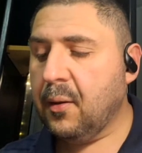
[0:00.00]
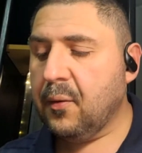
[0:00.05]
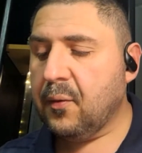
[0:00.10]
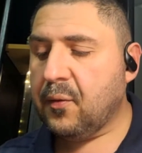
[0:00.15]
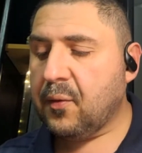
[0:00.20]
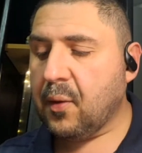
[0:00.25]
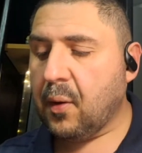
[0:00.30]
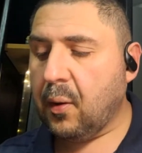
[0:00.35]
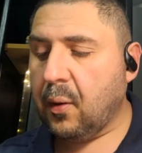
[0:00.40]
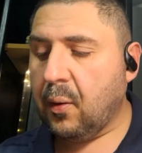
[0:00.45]

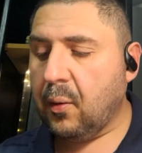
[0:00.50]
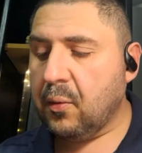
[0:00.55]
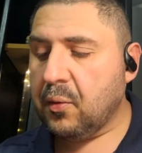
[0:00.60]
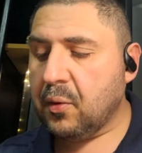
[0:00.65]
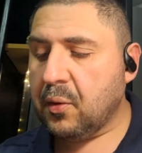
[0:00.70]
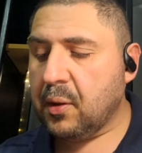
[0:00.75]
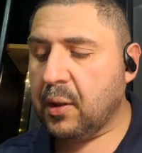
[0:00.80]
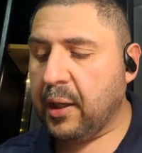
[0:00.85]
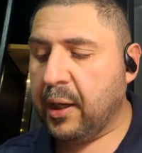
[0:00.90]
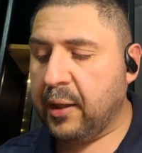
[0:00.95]
So,
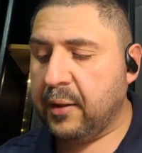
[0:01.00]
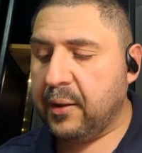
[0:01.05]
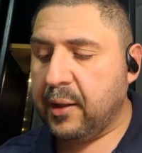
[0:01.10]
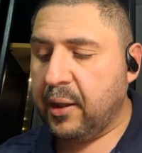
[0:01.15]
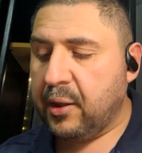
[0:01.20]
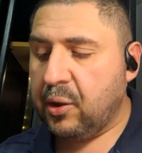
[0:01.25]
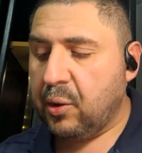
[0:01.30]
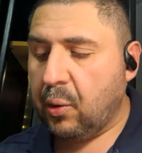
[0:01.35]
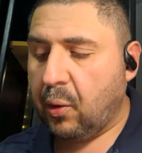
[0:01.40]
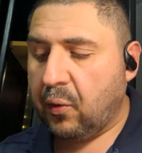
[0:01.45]
and
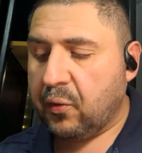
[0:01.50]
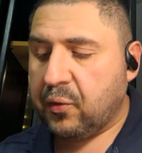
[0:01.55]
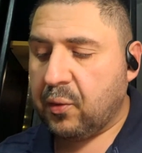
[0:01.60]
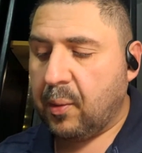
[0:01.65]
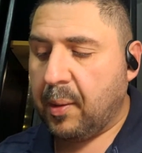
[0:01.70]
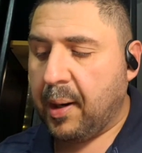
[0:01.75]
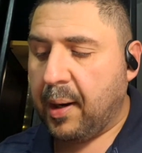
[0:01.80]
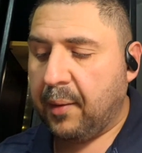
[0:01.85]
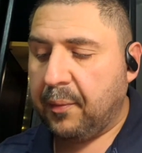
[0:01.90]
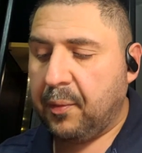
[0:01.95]
then you
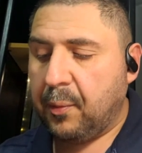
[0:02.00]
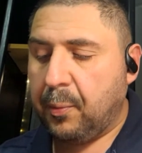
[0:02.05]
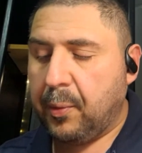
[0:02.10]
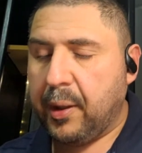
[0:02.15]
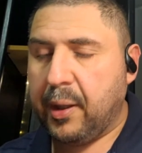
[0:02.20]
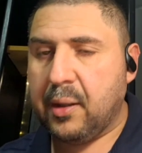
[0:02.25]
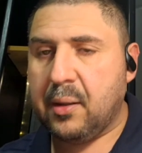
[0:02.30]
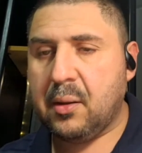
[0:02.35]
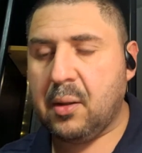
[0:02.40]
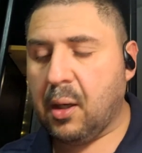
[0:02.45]
also have the
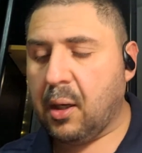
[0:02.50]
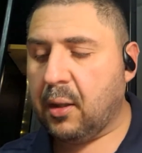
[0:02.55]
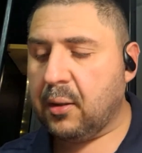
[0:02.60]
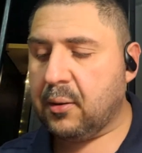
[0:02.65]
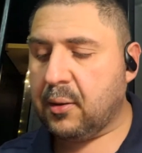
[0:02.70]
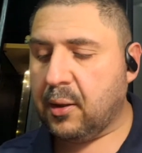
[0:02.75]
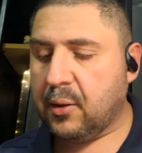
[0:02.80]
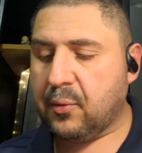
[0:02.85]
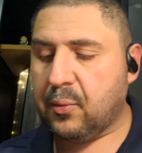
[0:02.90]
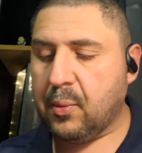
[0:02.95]
red
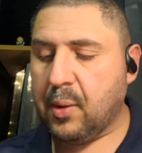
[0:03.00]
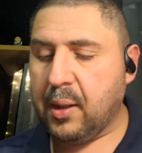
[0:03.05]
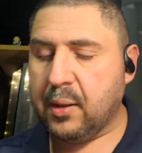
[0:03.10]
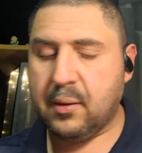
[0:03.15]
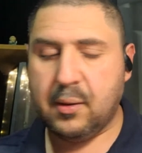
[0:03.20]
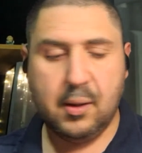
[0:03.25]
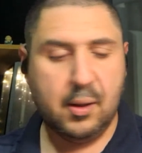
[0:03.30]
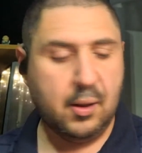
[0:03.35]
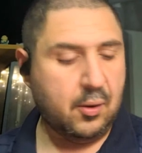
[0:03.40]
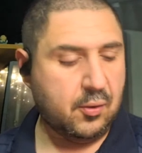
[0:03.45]
dot that's
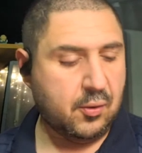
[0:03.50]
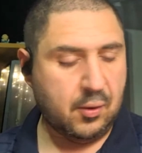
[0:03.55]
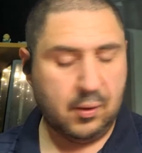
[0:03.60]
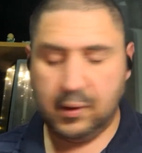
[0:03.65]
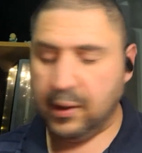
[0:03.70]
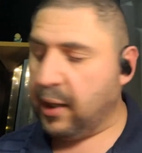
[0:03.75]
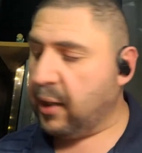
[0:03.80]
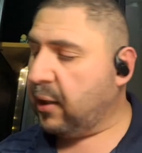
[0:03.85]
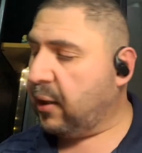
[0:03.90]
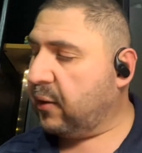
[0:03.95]
right there. So
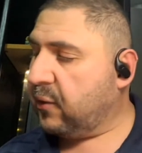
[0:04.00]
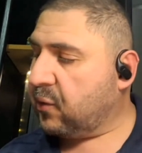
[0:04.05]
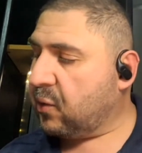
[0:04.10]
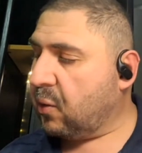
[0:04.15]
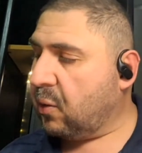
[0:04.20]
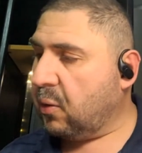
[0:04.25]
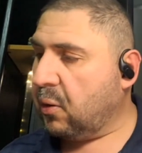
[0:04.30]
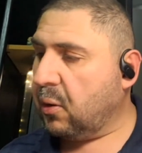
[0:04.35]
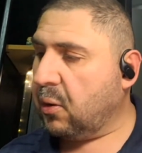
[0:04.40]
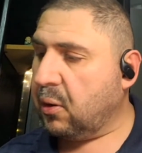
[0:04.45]
that is
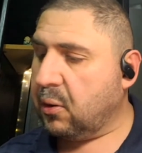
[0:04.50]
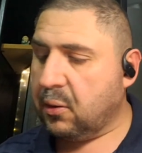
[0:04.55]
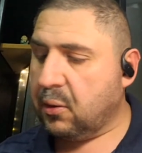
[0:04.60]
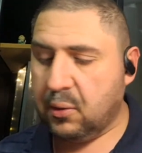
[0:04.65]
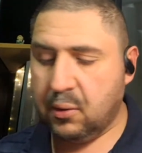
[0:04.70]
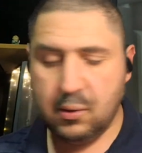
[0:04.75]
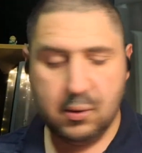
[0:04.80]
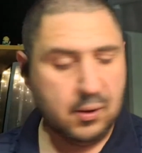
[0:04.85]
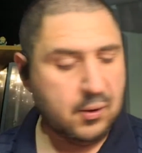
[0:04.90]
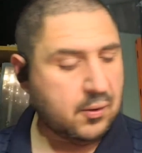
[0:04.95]

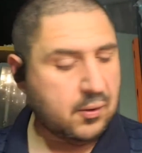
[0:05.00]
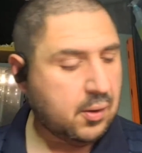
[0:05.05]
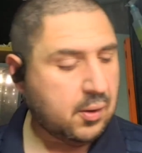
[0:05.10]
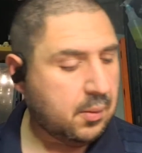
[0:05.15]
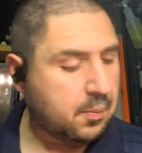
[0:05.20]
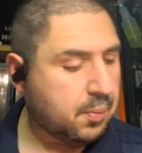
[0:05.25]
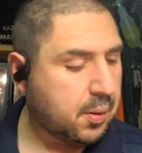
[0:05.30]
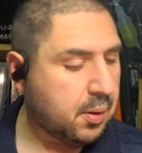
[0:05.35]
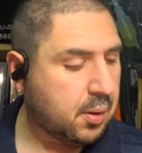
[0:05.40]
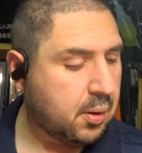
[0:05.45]
on, let's
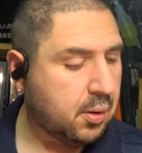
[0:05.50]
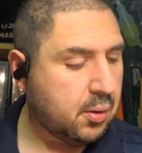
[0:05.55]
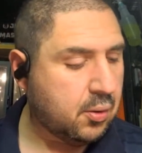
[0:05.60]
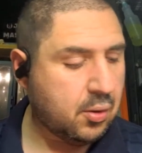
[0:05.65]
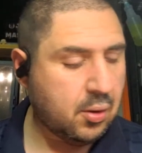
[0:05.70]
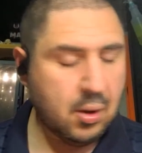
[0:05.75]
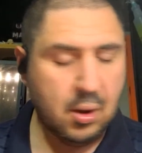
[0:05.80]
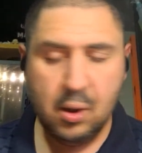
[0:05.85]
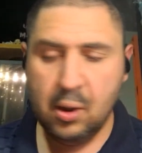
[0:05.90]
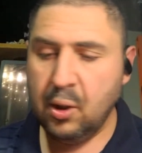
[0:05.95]
see,
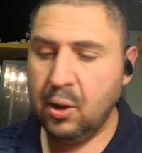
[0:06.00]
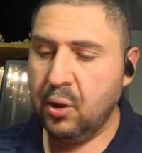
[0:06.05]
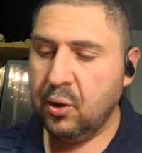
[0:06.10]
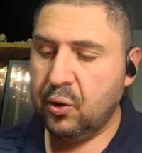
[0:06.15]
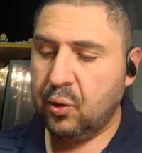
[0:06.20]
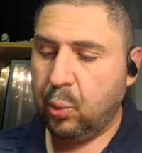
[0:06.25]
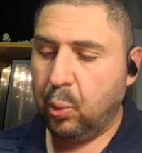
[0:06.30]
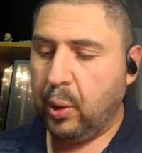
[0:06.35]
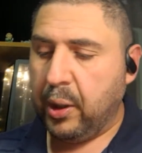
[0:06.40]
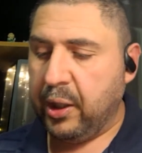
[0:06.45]
page
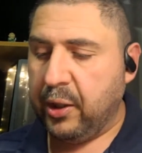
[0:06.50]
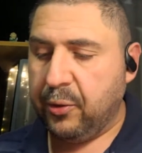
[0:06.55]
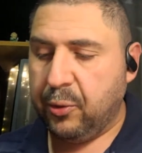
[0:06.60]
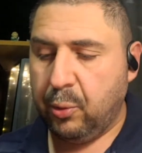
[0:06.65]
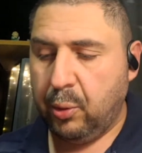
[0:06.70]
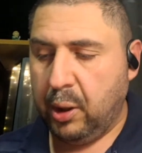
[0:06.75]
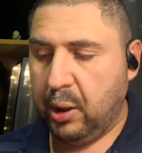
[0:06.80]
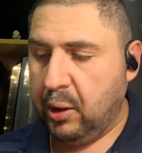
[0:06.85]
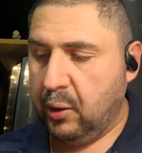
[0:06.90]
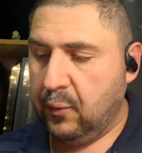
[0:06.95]

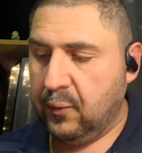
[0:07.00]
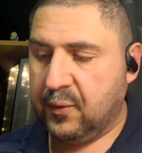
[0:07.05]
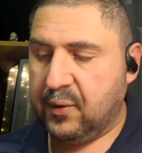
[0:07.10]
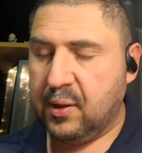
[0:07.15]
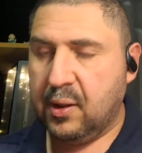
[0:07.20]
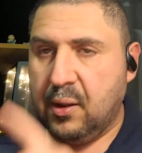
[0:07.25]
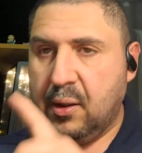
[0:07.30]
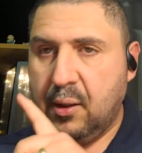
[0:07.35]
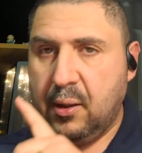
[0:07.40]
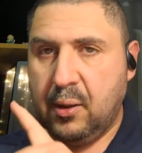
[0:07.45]
23. You
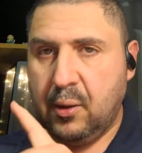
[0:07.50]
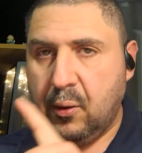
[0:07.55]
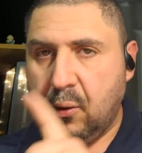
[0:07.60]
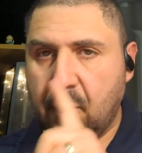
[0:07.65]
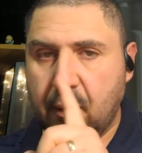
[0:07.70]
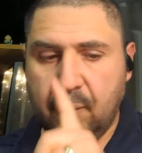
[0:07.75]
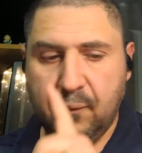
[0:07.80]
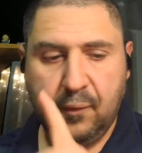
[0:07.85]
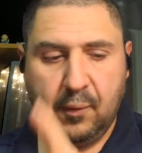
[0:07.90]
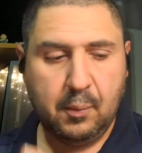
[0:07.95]
see the
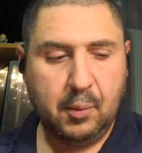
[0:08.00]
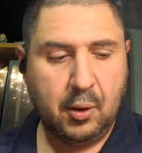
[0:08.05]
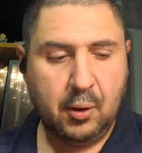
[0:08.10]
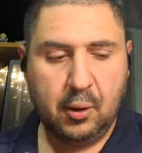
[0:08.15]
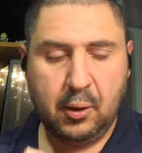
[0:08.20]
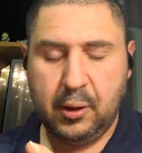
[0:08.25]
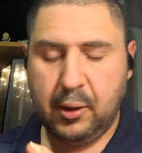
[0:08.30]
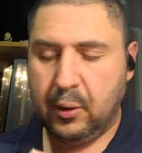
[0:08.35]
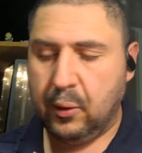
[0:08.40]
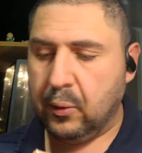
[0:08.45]
hilt from
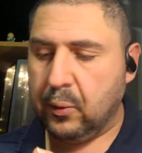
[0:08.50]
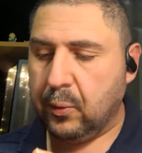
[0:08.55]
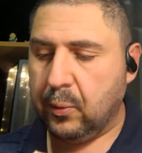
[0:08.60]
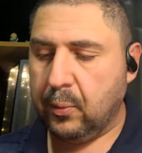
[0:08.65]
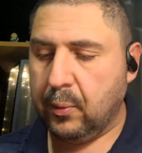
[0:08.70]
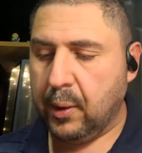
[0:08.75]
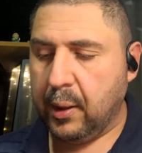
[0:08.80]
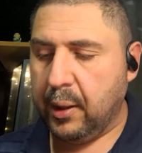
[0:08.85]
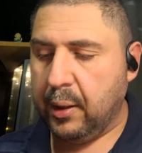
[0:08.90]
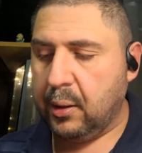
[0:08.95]
her hilt,
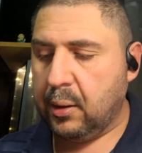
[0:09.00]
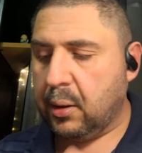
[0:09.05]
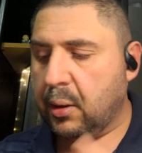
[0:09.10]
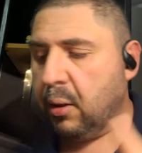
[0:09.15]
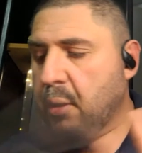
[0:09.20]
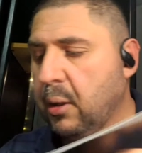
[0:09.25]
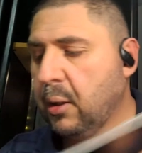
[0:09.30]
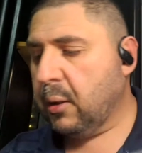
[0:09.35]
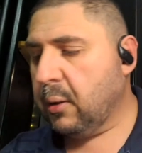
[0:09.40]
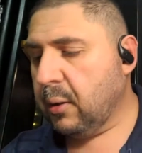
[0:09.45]
right?
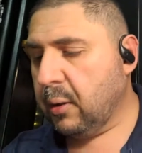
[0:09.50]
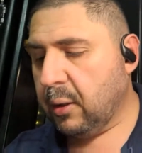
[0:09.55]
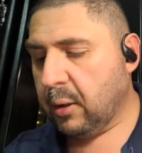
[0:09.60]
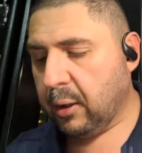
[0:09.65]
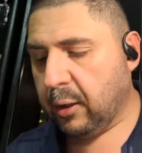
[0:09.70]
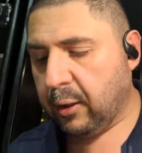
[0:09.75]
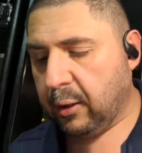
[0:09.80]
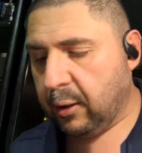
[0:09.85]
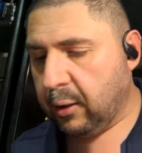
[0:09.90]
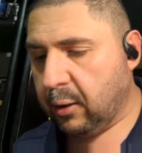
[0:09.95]

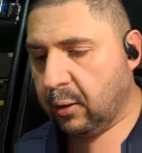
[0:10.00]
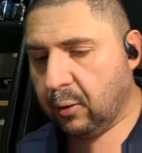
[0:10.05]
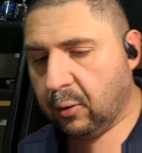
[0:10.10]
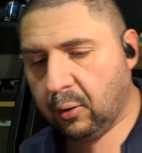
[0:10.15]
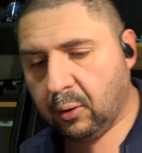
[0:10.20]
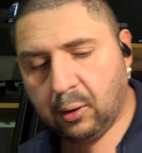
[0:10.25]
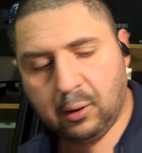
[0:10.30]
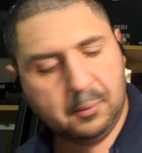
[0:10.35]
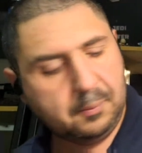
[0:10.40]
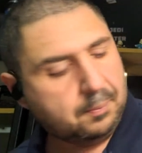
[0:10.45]
And
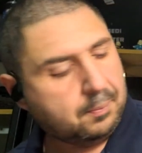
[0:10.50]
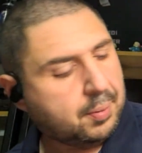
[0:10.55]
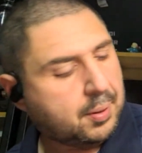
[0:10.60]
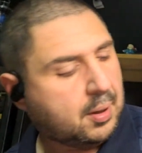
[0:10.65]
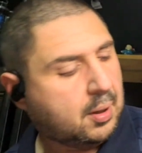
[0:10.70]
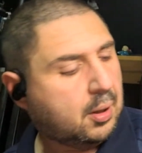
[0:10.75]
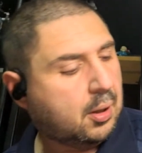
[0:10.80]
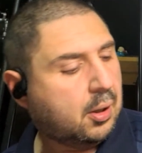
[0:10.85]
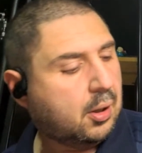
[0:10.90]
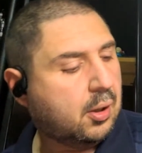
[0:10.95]
on
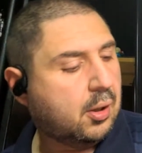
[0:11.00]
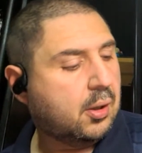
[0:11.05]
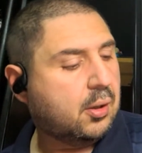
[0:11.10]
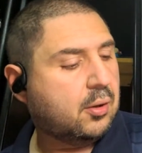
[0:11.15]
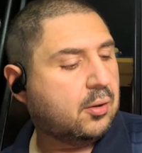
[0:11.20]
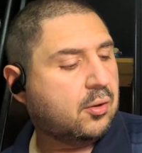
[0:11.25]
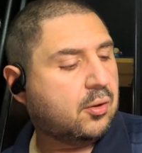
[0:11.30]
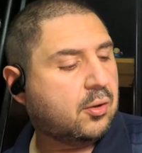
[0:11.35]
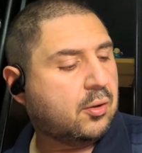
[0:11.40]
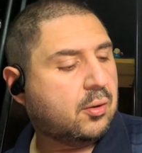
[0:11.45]

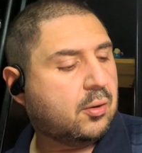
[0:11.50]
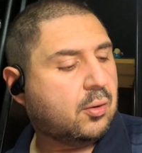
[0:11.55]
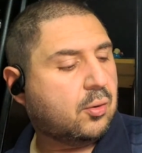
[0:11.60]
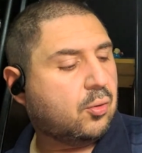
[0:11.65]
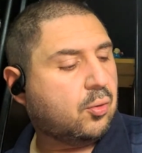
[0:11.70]
page